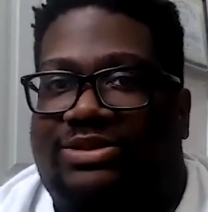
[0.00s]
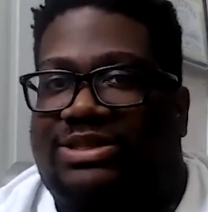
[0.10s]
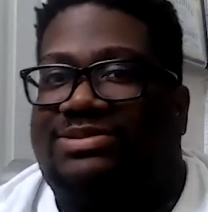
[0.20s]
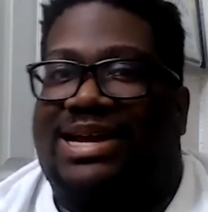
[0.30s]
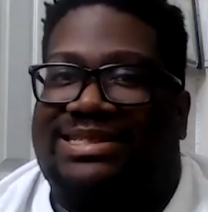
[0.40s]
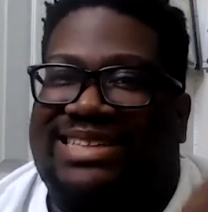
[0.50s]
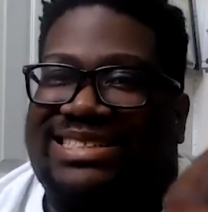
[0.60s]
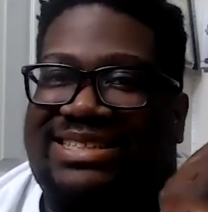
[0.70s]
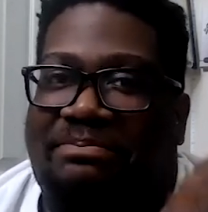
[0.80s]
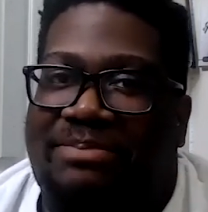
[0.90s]
Sometimes
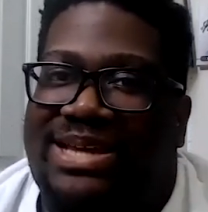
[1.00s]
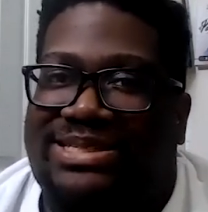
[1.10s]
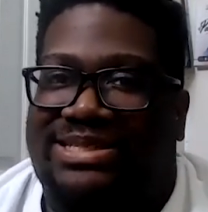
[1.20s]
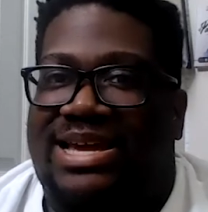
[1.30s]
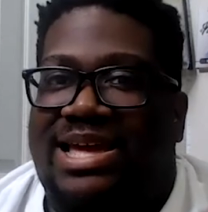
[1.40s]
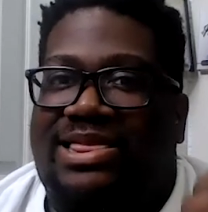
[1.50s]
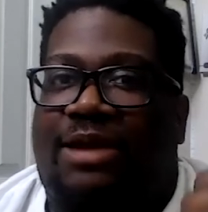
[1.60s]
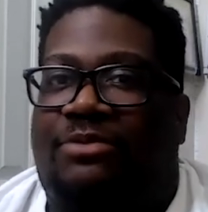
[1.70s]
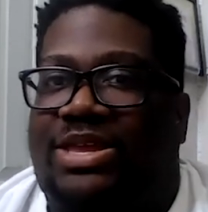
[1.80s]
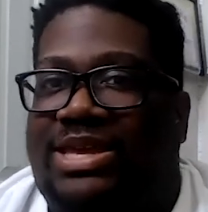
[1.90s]
that's the message
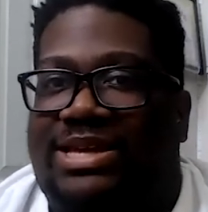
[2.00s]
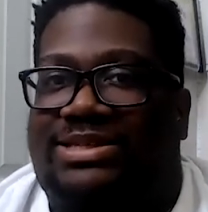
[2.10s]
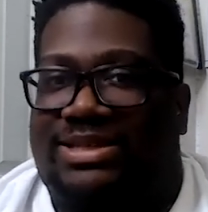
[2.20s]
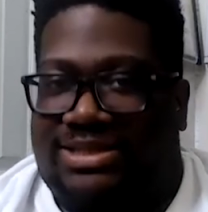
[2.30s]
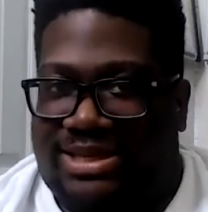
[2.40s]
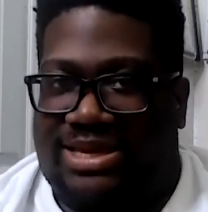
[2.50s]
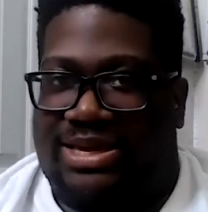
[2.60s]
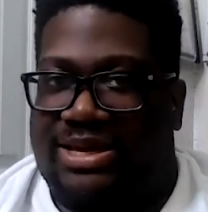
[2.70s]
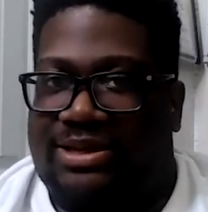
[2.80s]
that we need to see.